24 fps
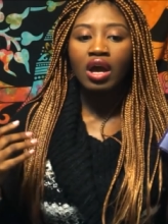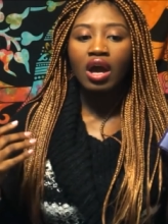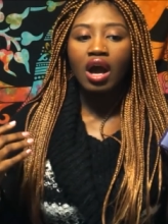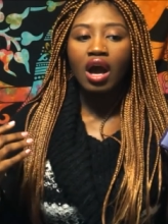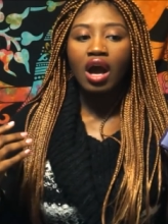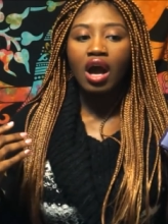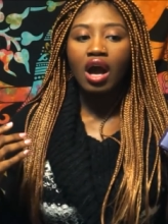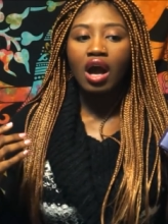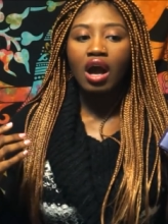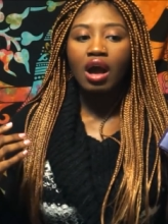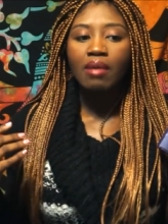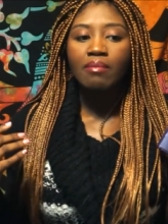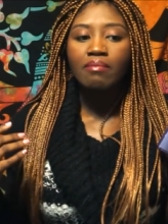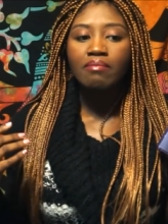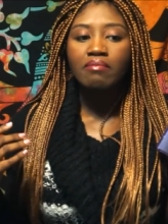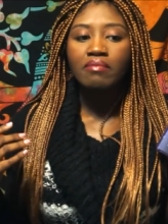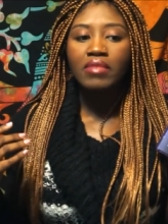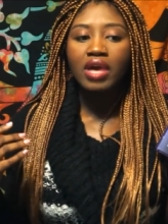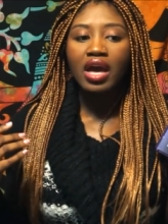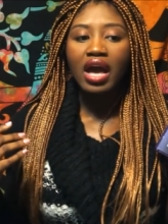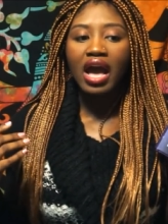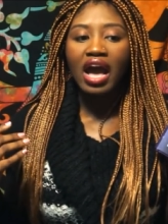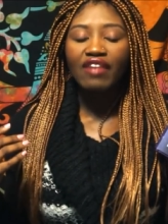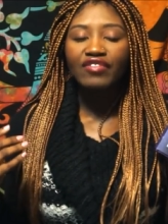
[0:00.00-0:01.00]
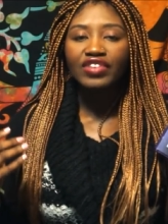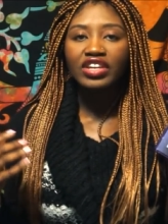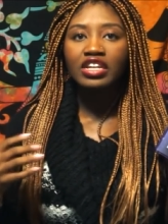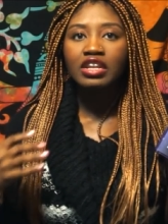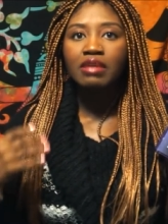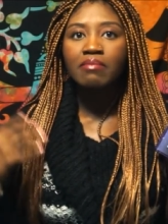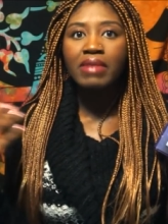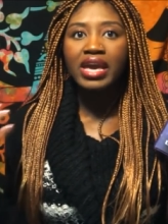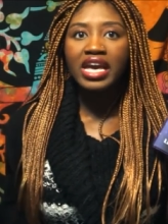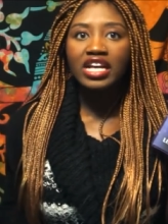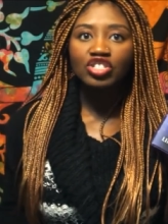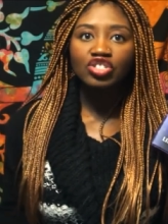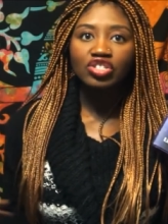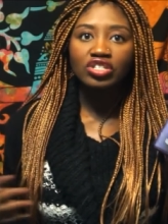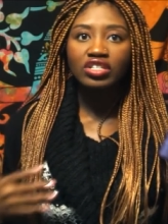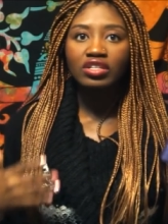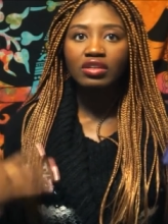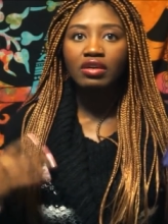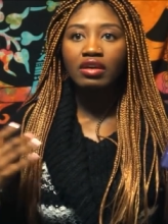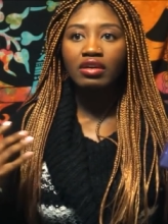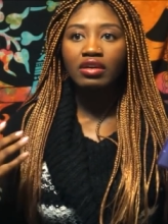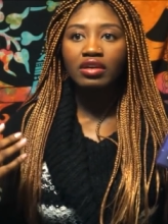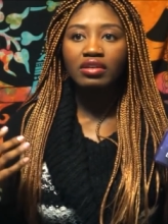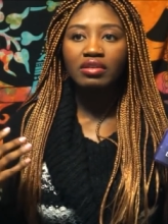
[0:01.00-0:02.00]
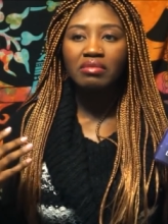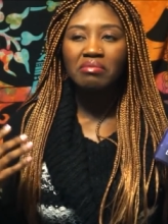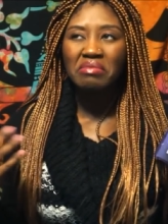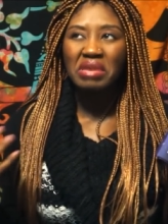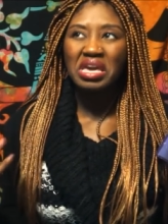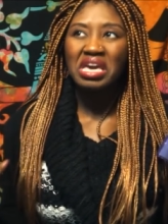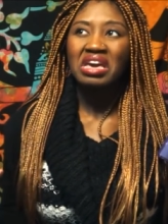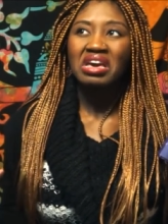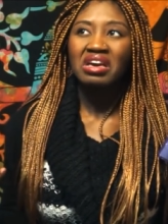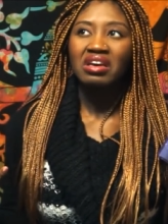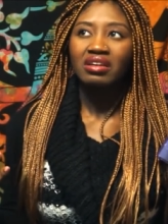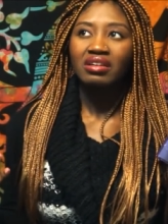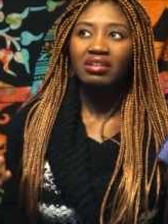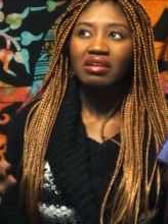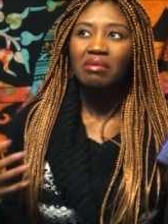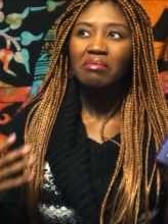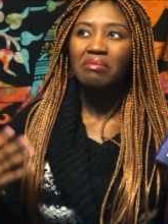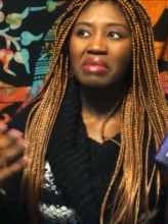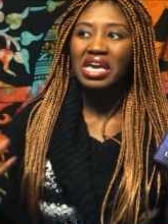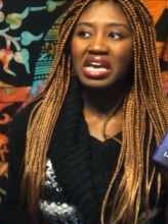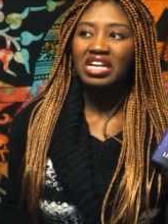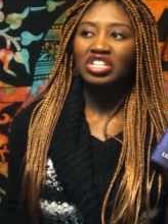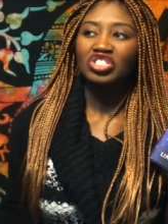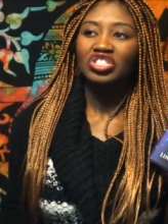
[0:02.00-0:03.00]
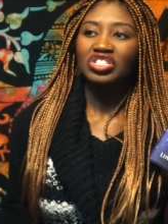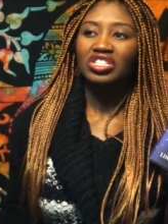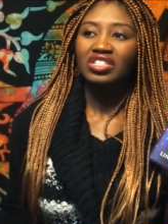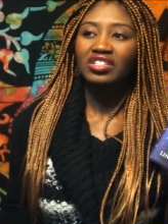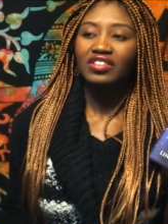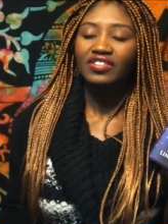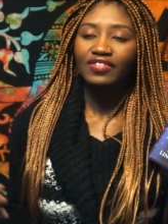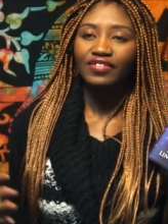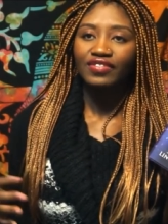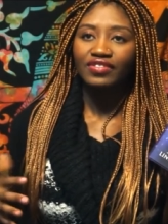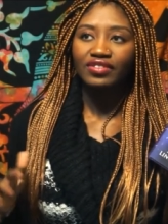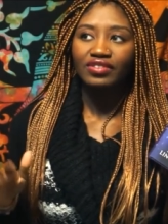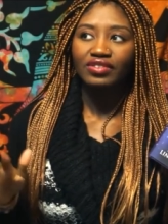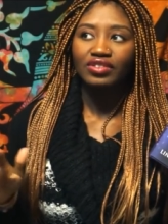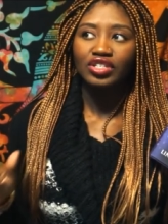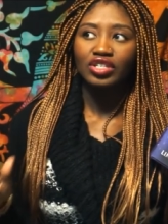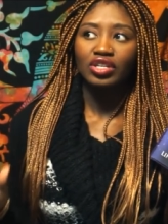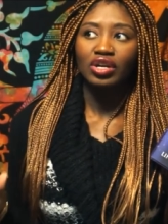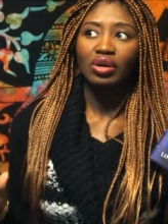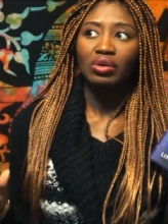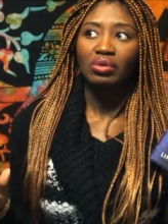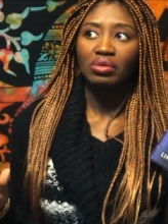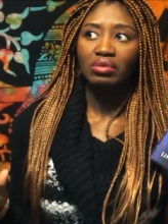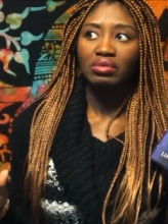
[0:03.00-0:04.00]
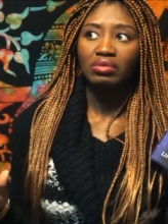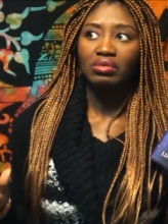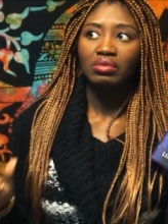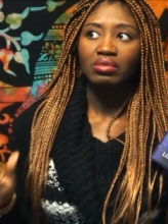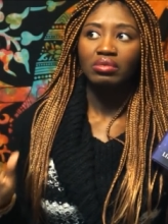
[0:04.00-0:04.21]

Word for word: um, having an imagine, uh, man, imaginative, yo,